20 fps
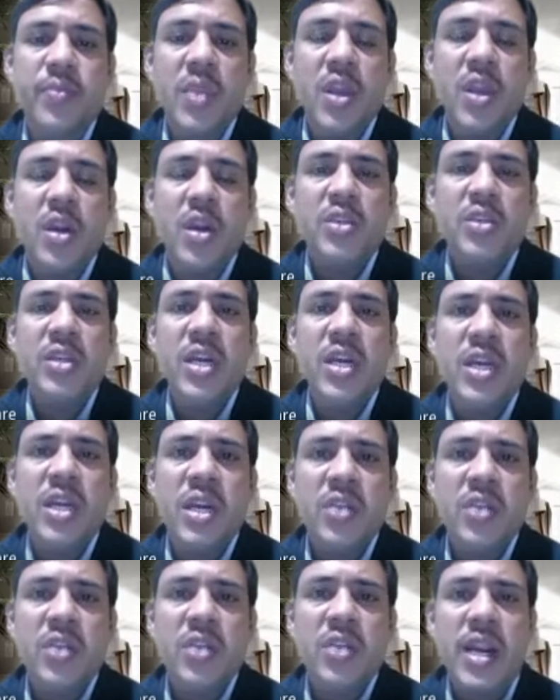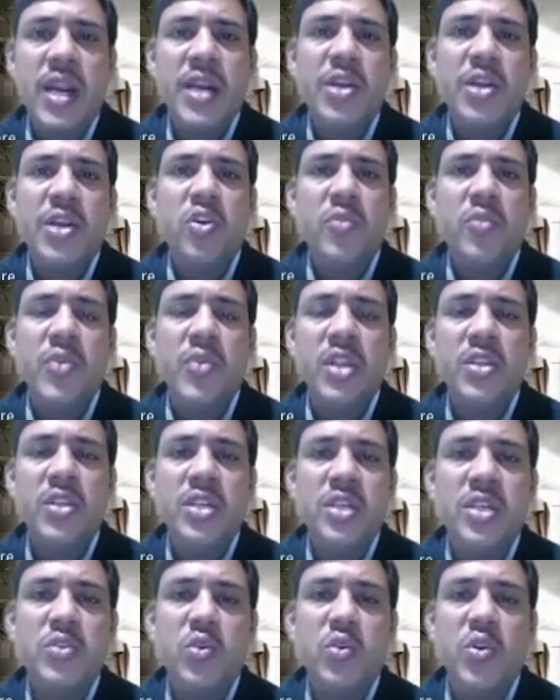There are variety of
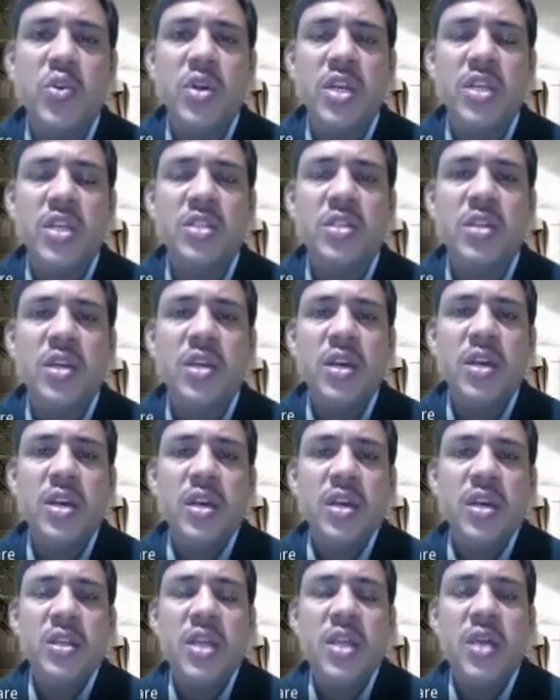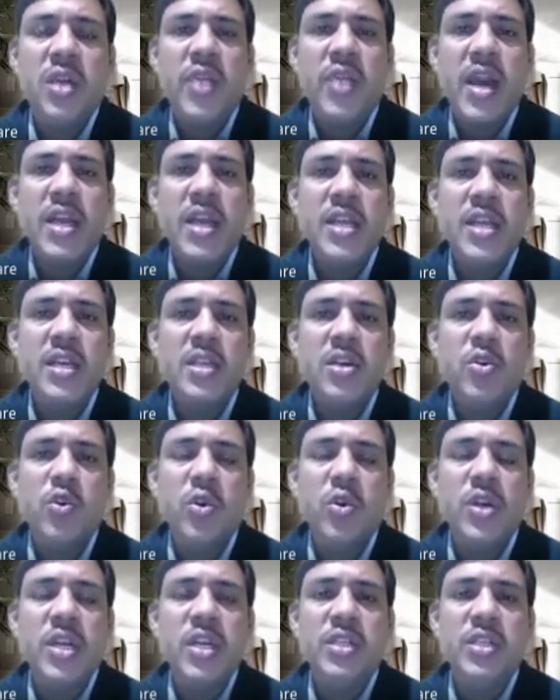ranges voltage. They vary the
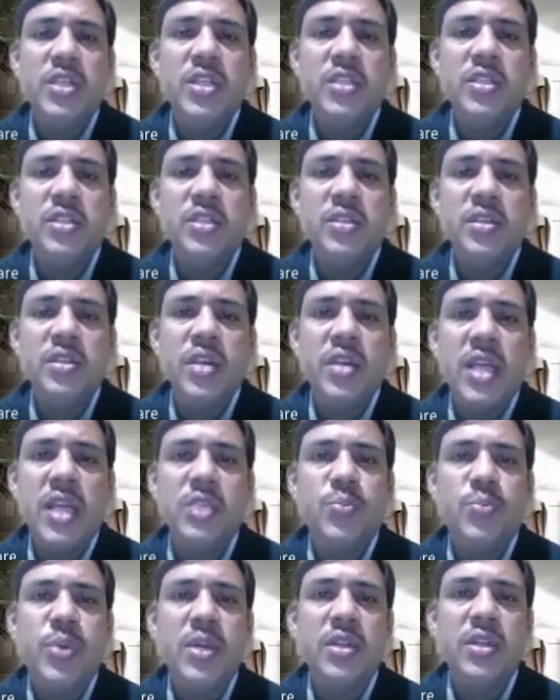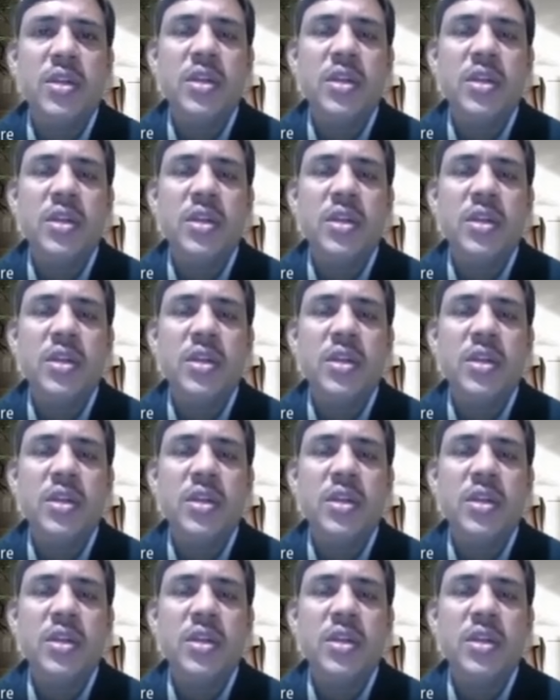voltages as per the